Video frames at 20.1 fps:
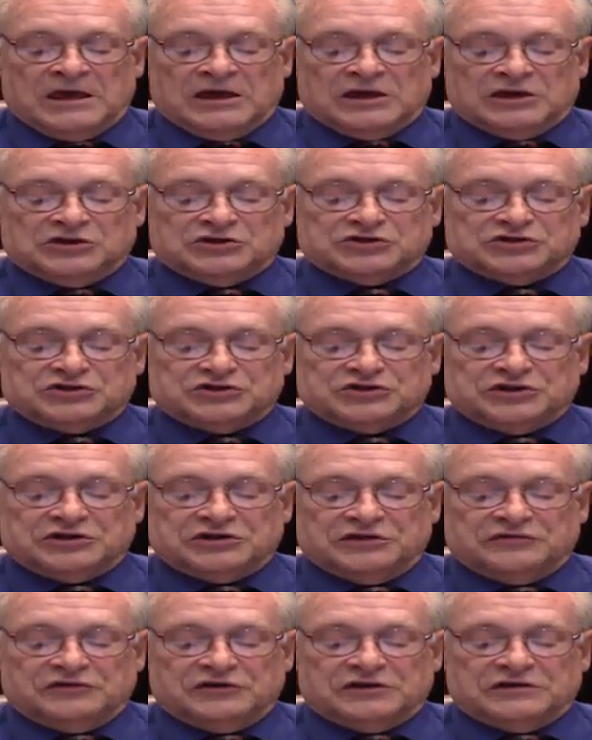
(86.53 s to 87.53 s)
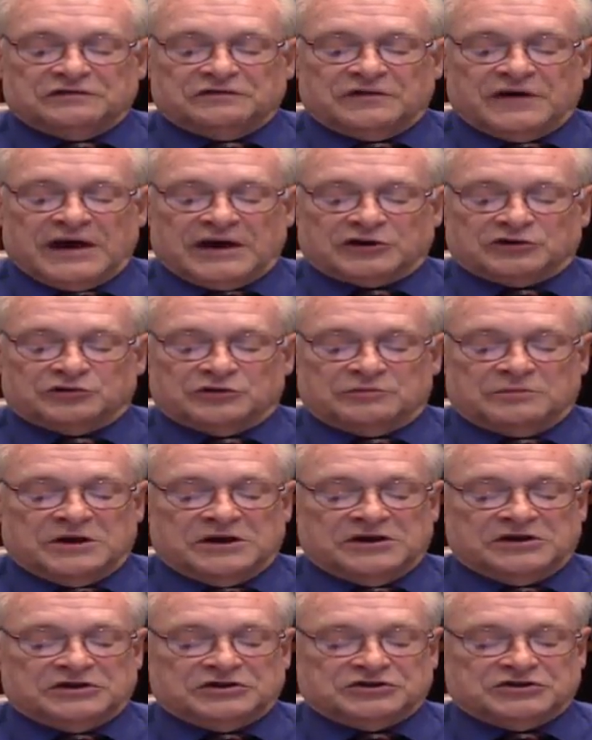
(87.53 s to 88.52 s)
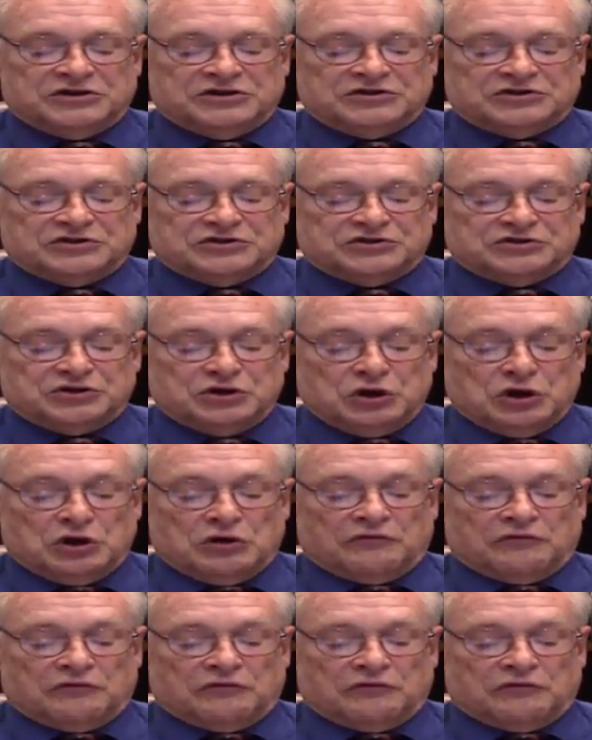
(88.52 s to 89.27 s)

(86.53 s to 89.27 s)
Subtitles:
It is a significant factor in many diseases.